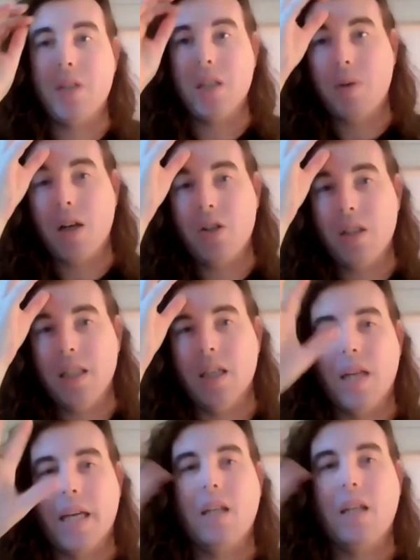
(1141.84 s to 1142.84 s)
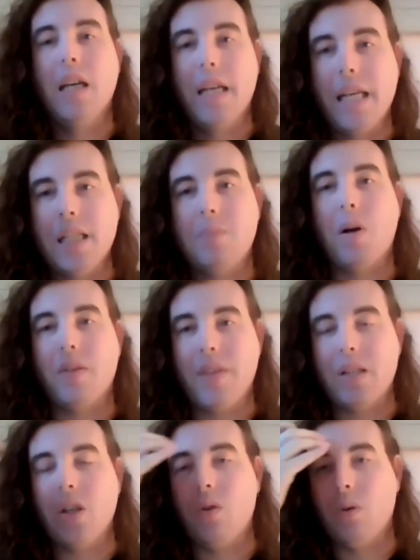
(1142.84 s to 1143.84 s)
change project, is part of
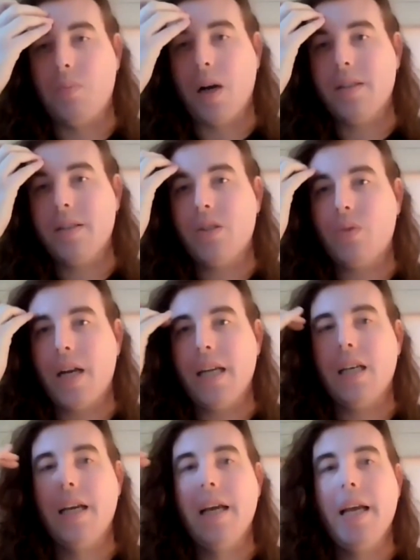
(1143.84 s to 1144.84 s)
that general process, right?